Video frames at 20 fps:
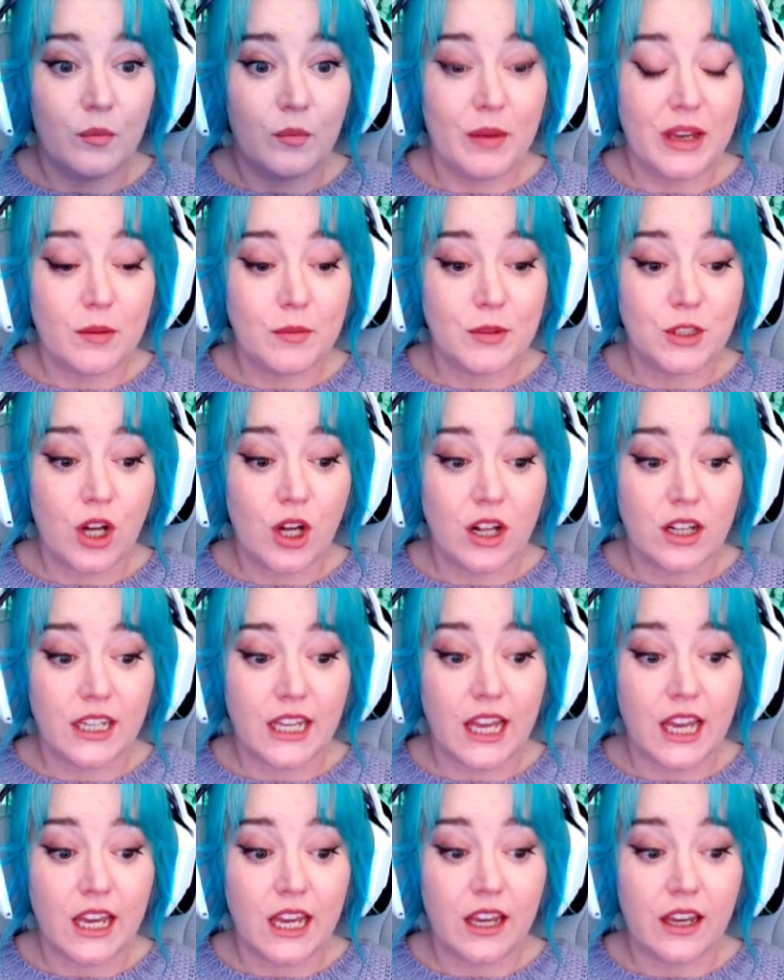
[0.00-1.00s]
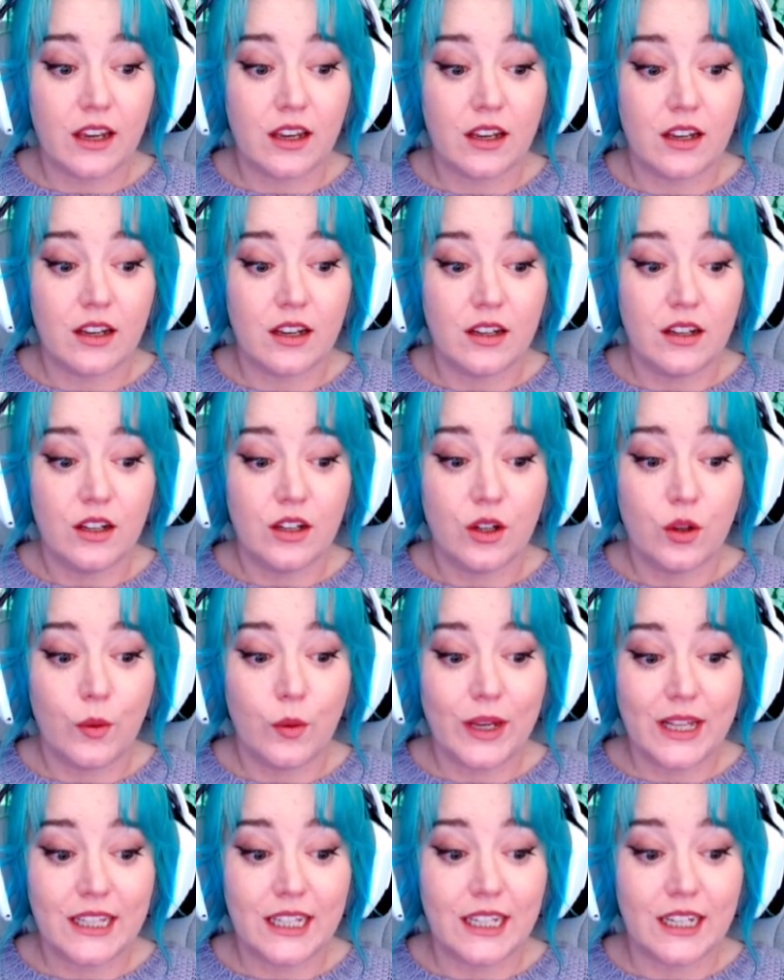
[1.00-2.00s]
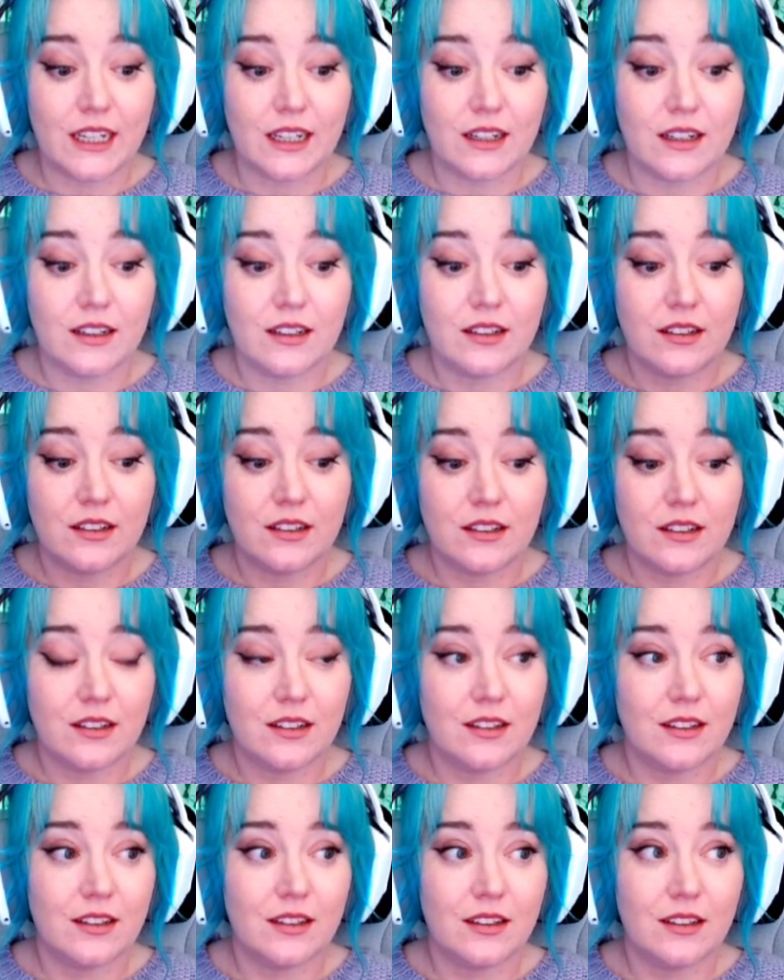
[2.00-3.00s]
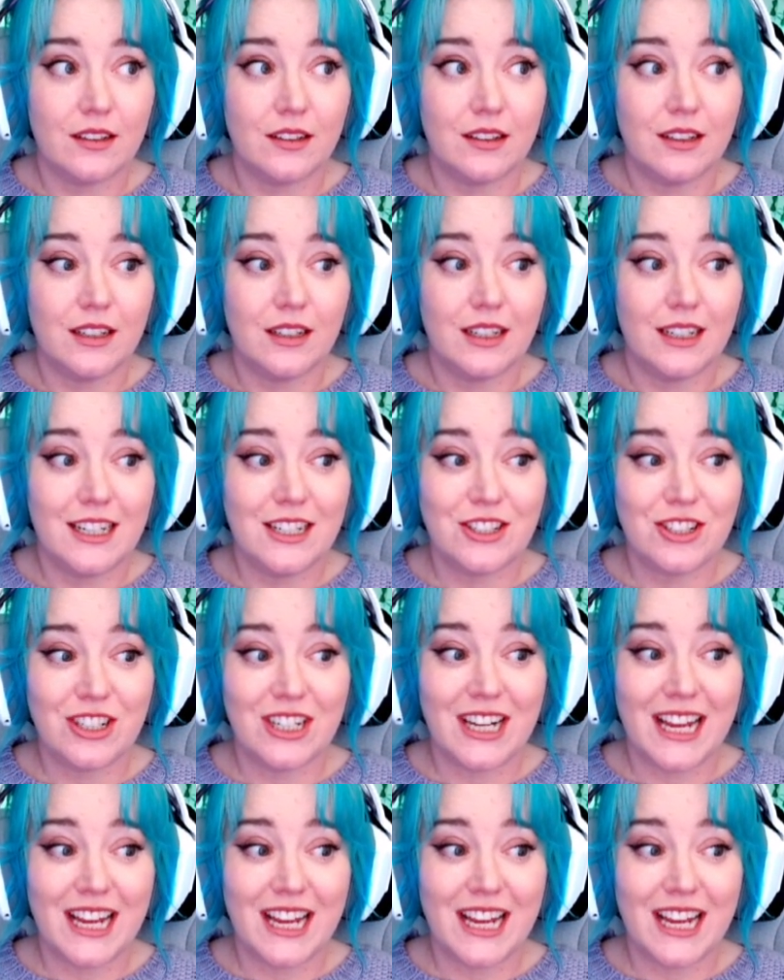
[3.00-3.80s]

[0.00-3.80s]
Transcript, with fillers: Make him a chocolate cake. Quickly. He's gonna